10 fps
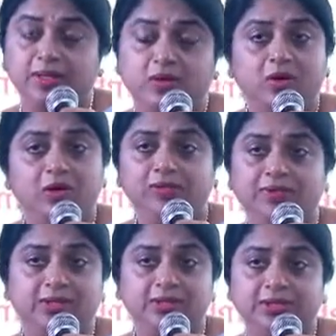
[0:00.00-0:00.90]
all
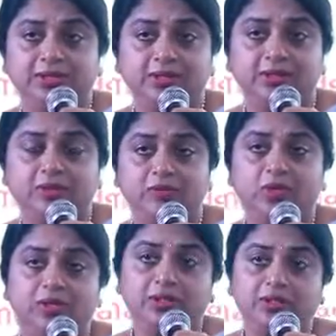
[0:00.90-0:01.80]
of this, you know,
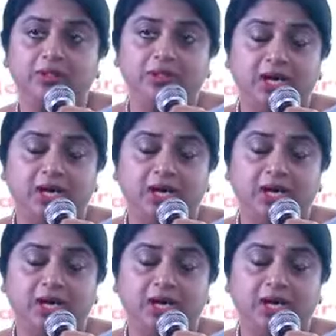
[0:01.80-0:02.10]
what, uh,